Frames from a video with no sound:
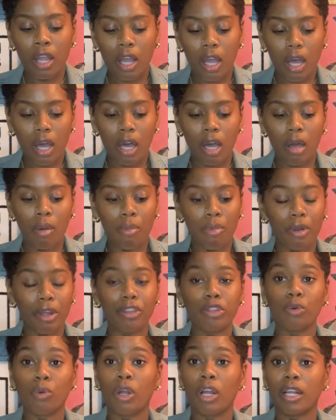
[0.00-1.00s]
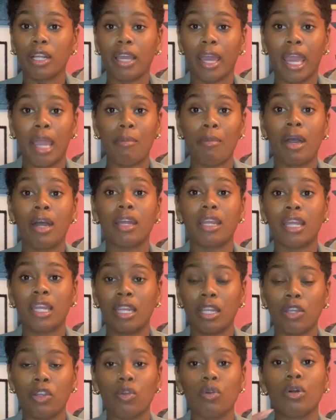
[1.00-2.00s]
Um, Breathwork came out
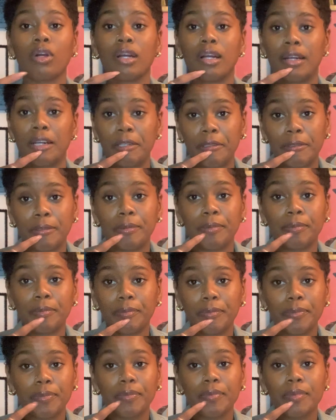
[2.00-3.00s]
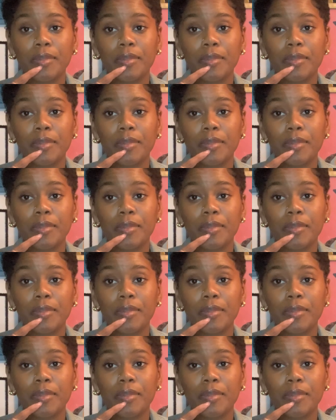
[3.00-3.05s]
in your um,